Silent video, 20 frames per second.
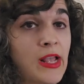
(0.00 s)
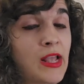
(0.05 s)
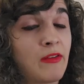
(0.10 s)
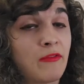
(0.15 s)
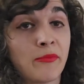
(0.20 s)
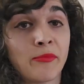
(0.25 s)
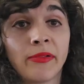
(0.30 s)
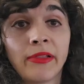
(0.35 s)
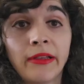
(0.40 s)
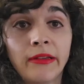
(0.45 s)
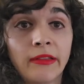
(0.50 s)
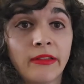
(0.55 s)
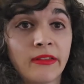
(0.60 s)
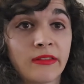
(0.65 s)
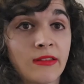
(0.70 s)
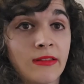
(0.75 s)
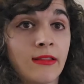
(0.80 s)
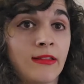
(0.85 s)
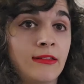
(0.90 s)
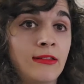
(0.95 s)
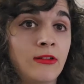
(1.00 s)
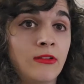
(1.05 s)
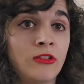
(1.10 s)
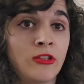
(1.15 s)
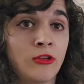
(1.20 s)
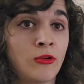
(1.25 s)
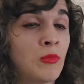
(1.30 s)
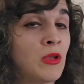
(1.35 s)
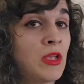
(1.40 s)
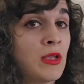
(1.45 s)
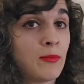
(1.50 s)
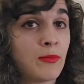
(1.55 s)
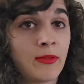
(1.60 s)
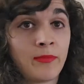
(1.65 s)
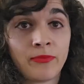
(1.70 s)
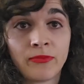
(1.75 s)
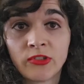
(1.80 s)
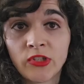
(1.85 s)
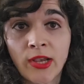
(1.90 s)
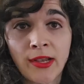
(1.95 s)
I have a playlist on the YouTube,
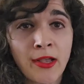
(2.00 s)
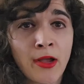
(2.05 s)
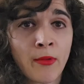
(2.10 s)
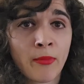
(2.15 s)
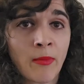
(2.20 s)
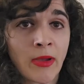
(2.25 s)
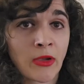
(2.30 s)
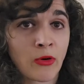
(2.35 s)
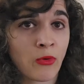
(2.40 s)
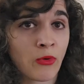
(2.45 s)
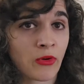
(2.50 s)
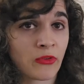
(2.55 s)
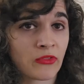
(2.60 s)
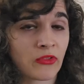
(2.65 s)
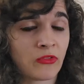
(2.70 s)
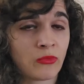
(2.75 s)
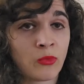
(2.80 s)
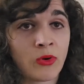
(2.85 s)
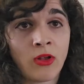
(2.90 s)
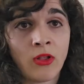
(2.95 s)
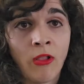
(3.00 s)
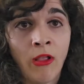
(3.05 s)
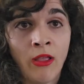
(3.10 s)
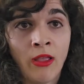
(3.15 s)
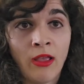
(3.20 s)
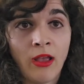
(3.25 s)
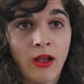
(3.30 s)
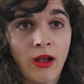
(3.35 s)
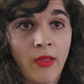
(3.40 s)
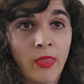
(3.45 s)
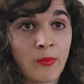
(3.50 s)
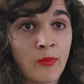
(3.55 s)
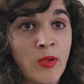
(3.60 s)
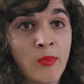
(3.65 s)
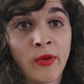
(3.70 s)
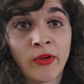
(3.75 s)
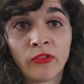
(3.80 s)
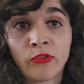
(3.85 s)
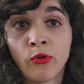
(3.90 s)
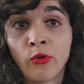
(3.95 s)
but check out my course as well on the
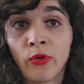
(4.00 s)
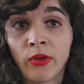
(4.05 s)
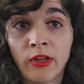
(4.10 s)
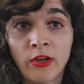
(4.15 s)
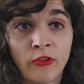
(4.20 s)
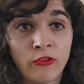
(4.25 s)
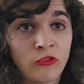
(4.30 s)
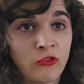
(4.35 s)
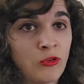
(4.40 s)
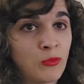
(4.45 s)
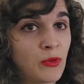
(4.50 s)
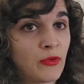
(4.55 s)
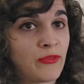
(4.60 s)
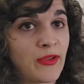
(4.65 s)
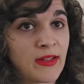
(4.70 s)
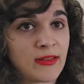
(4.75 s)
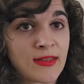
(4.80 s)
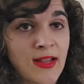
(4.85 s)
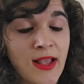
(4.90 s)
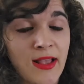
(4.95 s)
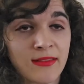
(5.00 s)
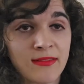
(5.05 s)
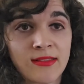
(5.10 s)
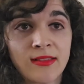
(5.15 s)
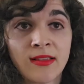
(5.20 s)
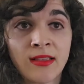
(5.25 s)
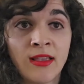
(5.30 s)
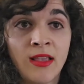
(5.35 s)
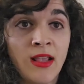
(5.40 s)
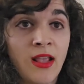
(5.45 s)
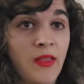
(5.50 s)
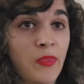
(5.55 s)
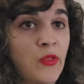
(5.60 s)
memory school. It is super fantastic.